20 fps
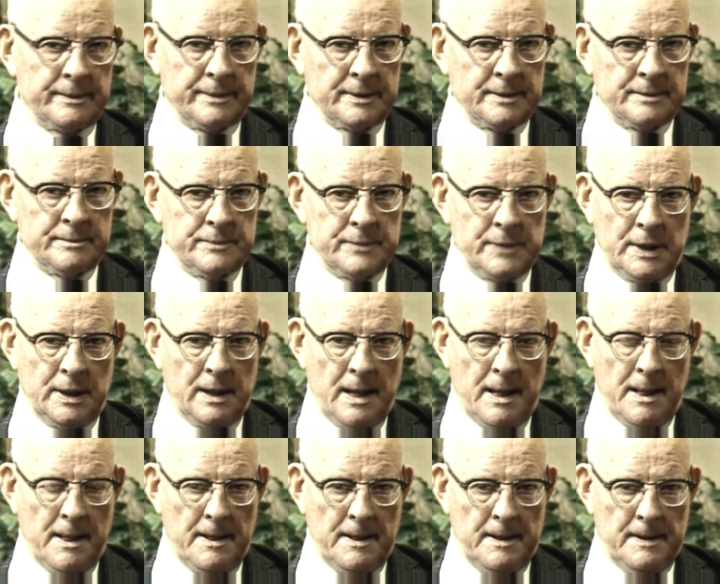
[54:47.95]
from?
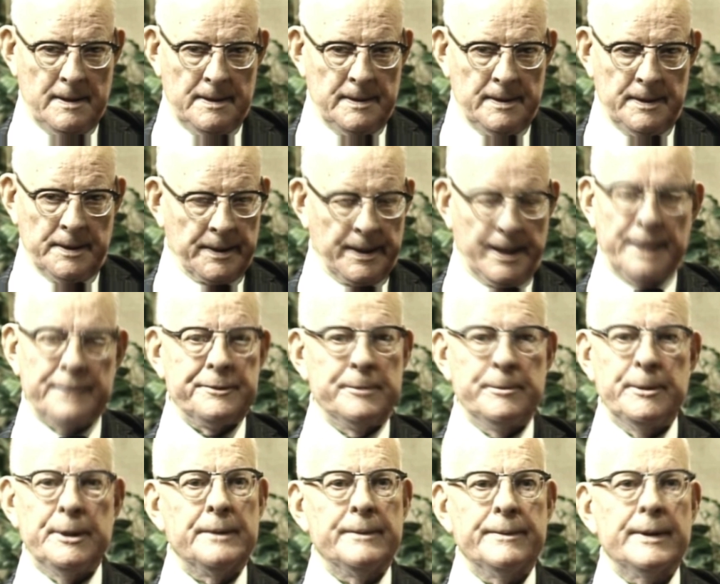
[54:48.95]
It'll have to
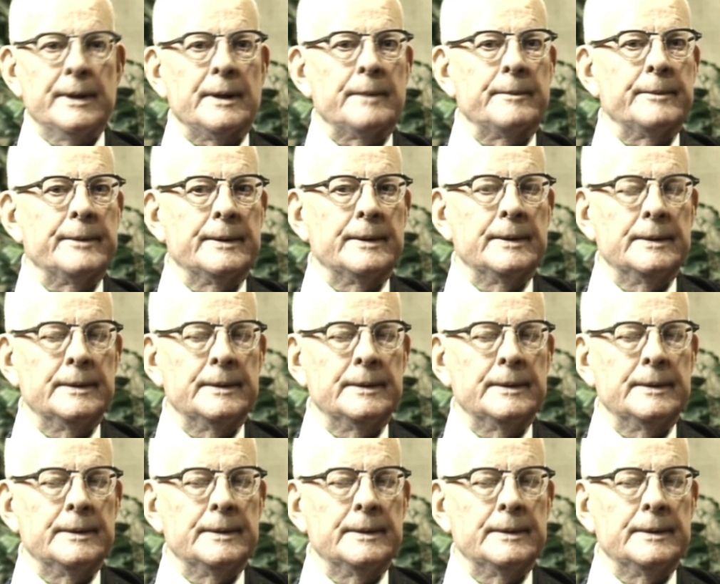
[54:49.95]
be developed.